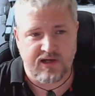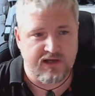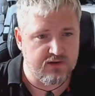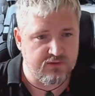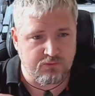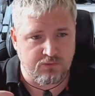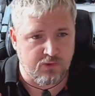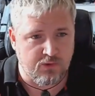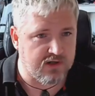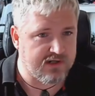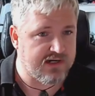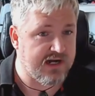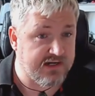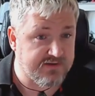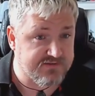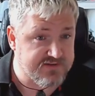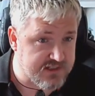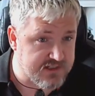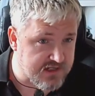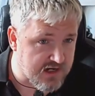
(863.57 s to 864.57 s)
what kind
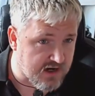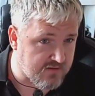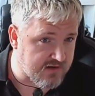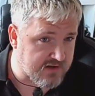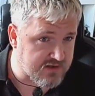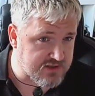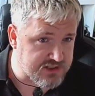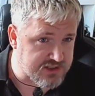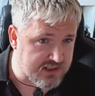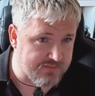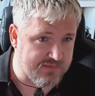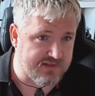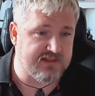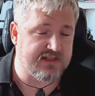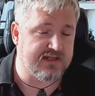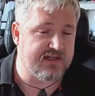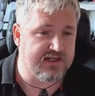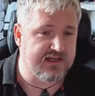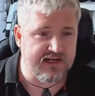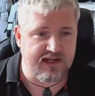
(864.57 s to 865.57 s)
of scenario should I be
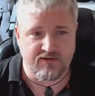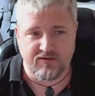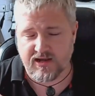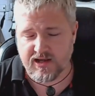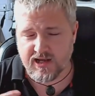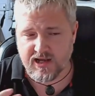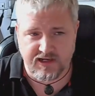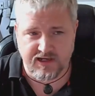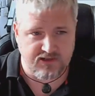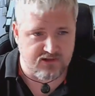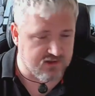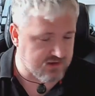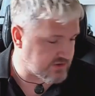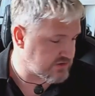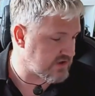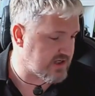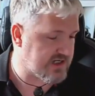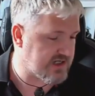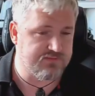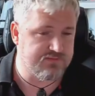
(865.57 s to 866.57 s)
thinking out? High
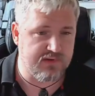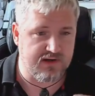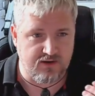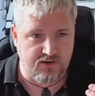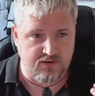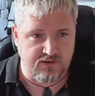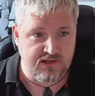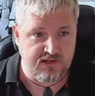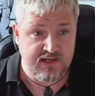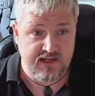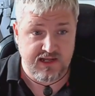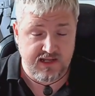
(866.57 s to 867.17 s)
contrast mode.